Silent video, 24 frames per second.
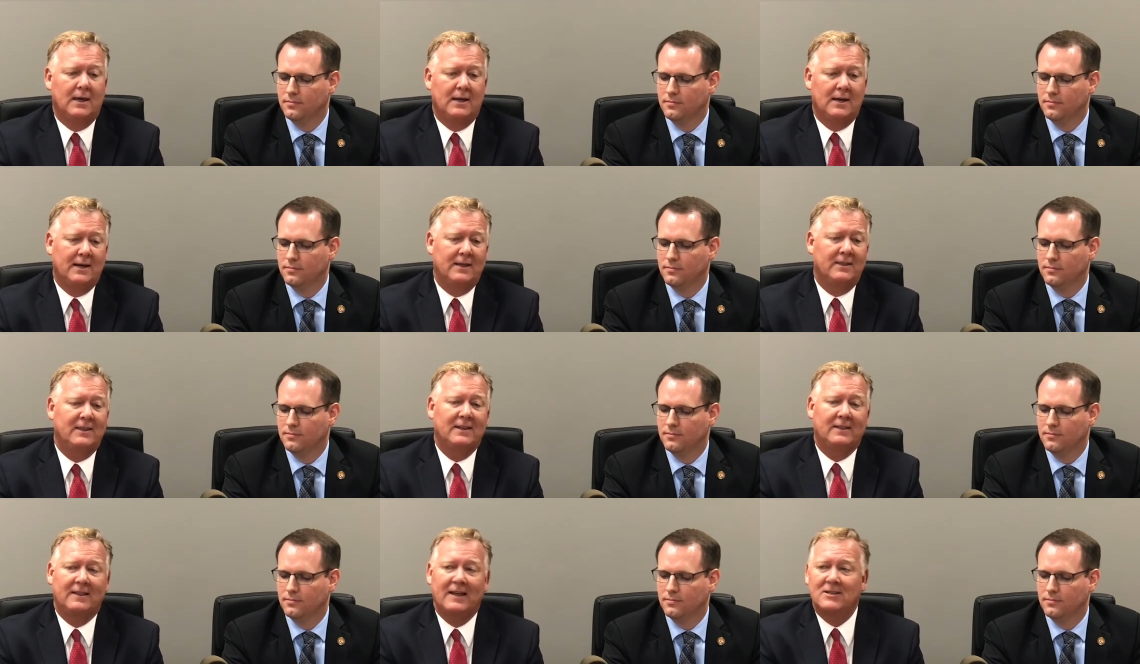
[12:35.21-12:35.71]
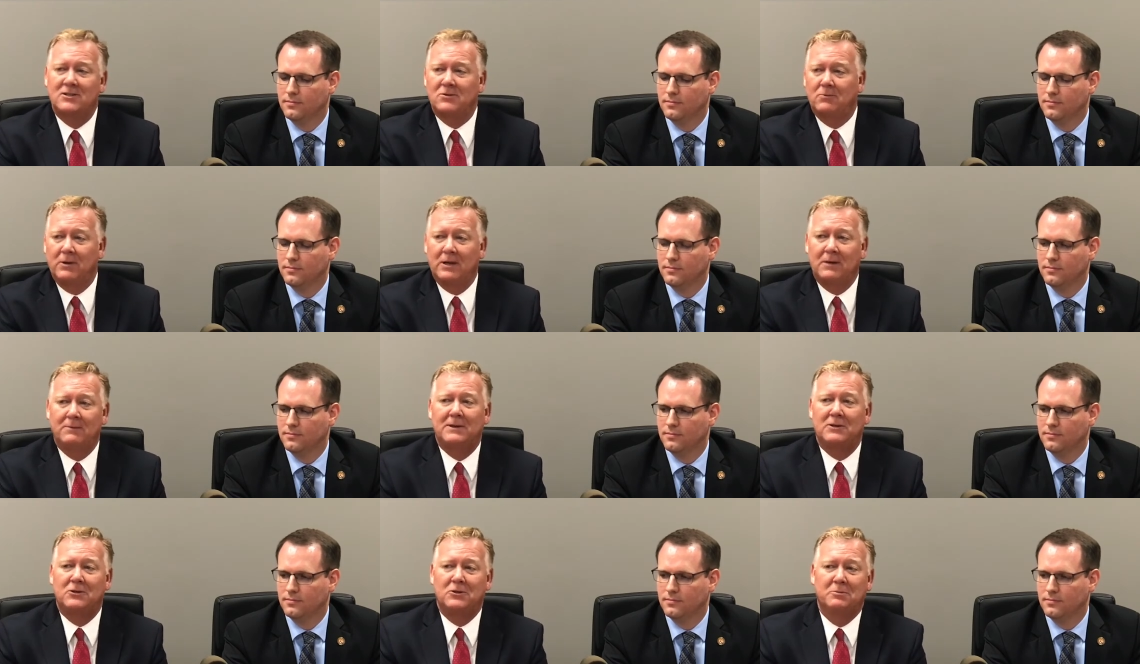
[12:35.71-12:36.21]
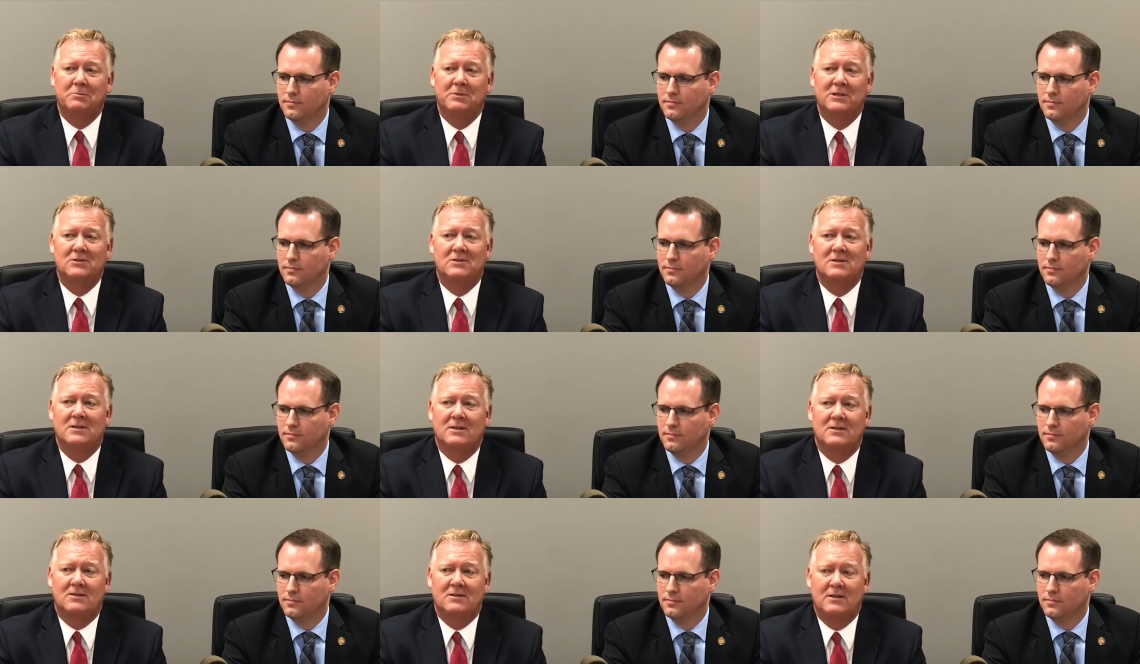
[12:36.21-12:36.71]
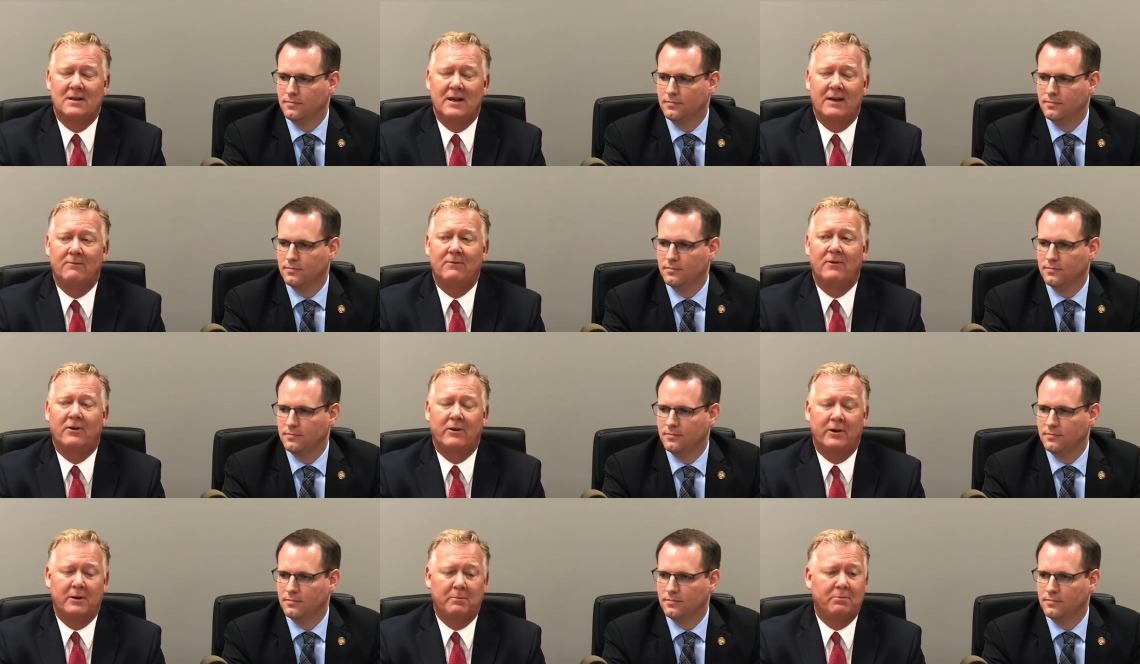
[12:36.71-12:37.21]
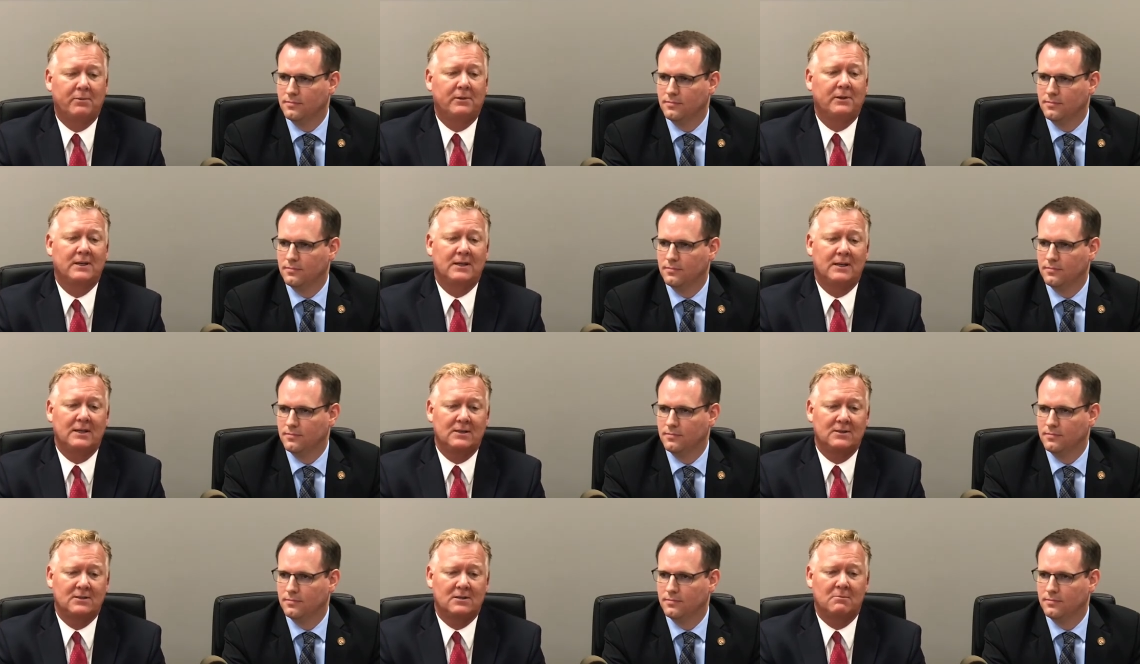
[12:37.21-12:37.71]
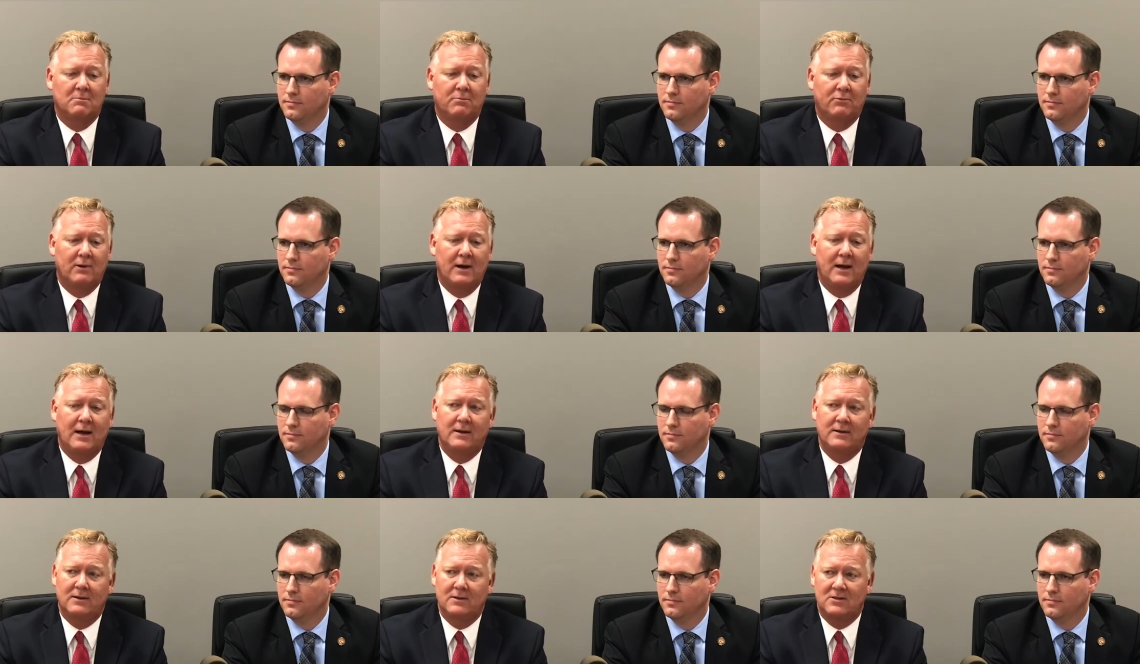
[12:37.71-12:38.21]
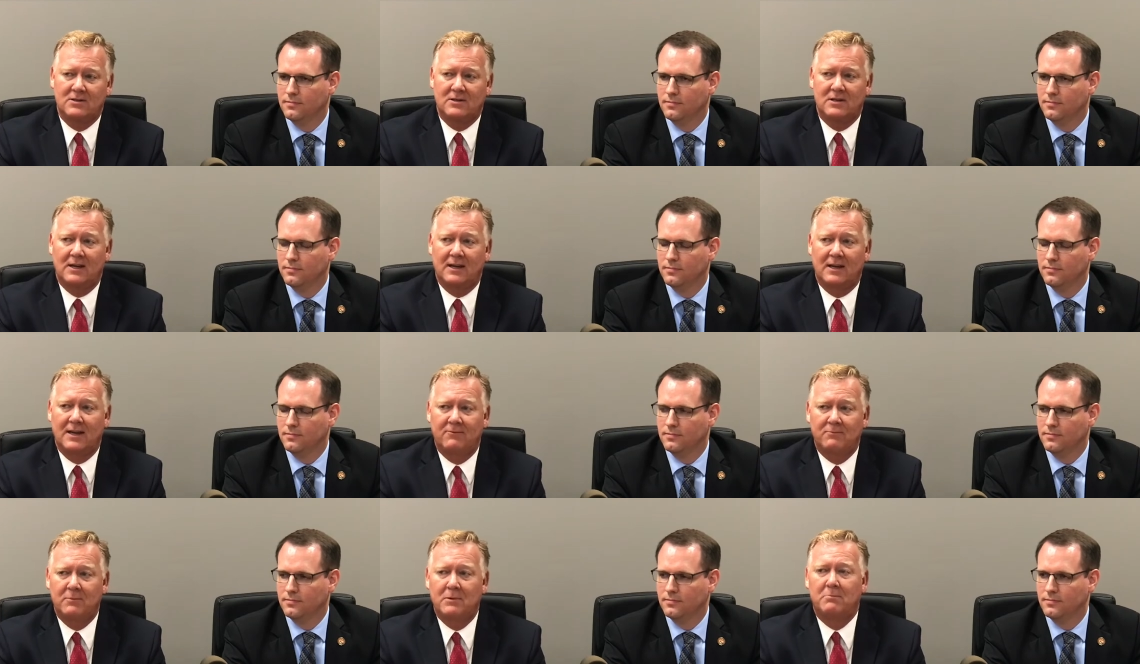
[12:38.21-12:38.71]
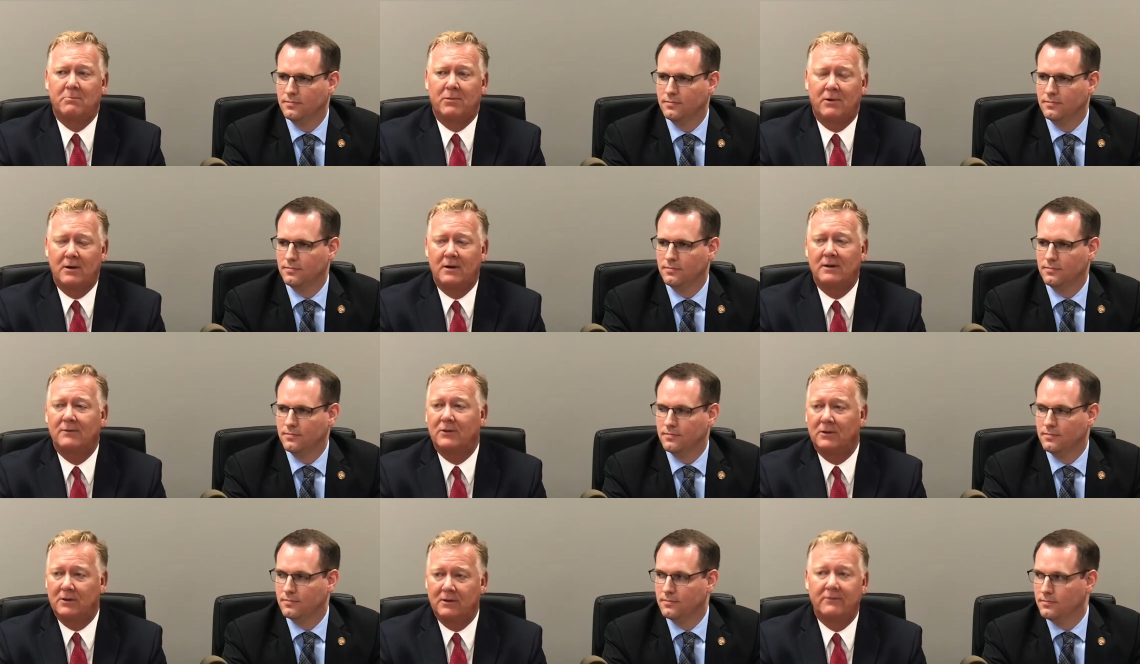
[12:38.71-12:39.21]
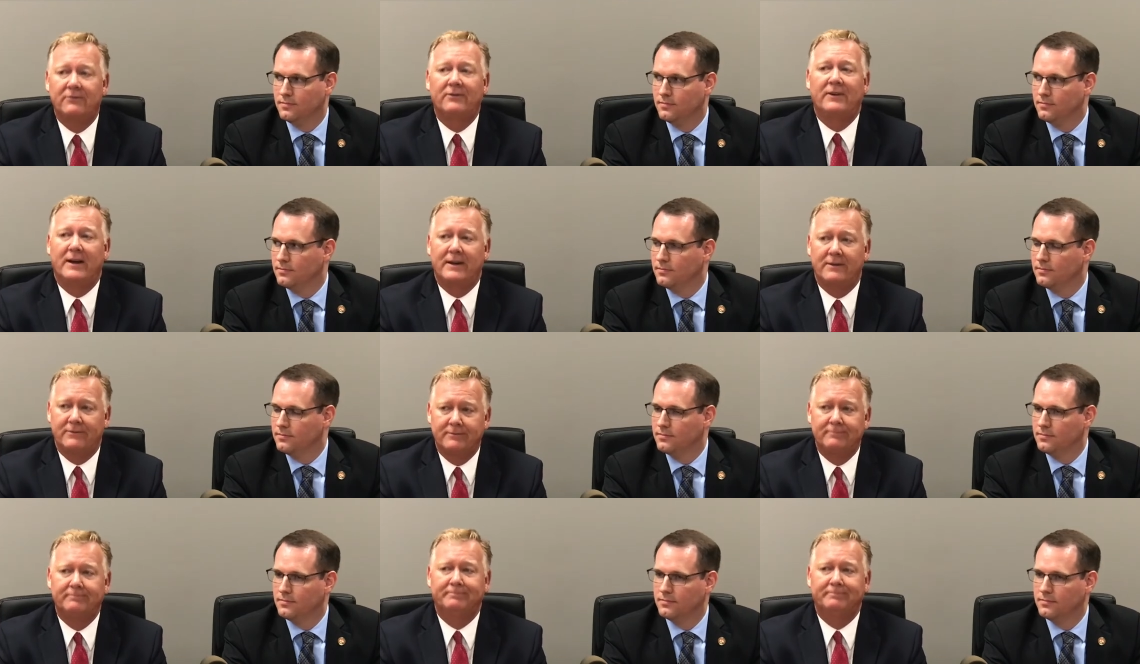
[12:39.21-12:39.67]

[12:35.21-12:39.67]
Speaker 1: And I think that's the way we do business. And I'm very pleased and proud to say I've been part of Unit 5.